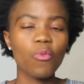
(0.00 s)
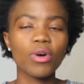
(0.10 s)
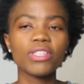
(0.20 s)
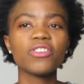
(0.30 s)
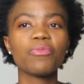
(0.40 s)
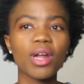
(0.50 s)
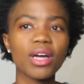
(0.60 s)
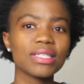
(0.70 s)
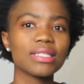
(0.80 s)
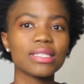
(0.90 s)
Once you've
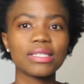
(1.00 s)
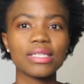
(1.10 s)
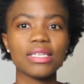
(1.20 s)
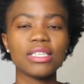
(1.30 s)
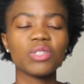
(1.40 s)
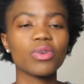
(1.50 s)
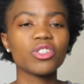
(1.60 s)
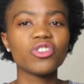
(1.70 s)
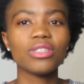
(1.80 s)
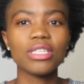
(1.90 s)
planted the seeds,
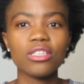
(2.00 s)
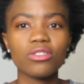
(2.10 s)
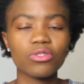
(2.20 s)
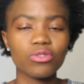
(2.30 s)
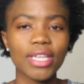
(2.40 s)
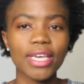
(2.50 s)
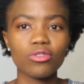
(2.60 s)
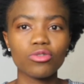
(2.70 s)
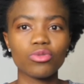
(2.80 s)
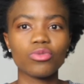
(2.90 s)
what you need to
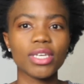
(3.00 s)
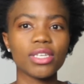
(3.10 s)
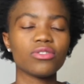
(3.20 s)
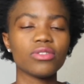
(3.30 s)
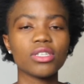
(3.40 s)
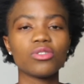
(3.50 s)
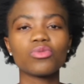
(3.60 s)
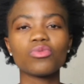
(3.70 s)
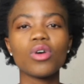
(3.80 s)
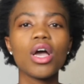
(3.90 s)
then do is you need
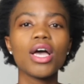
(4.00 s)
to